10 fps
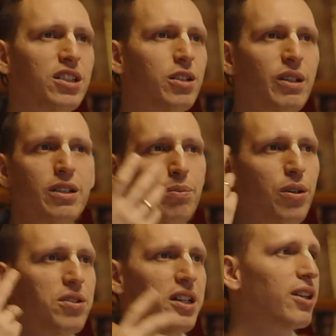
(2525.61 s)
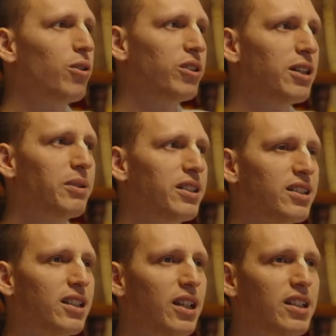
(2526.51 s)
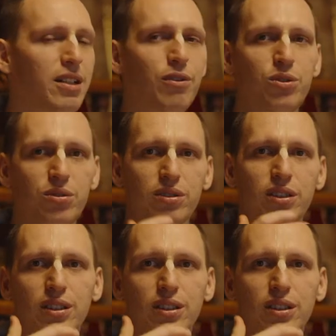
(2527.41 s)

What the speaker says: a random person I called up, and he said, yes, I want to,